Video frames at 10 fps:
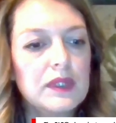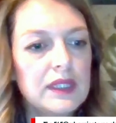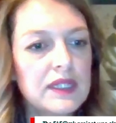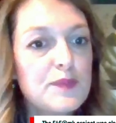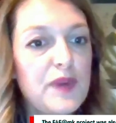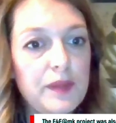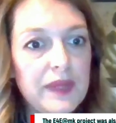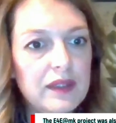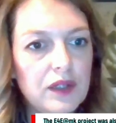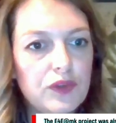
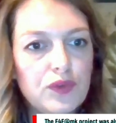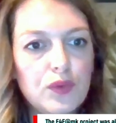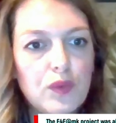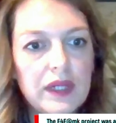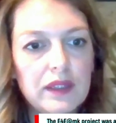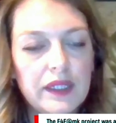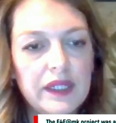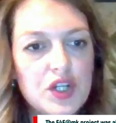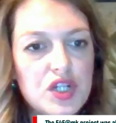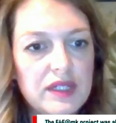experimenting through one
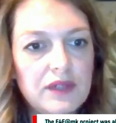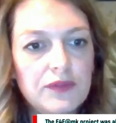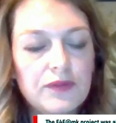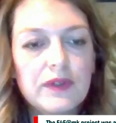initiative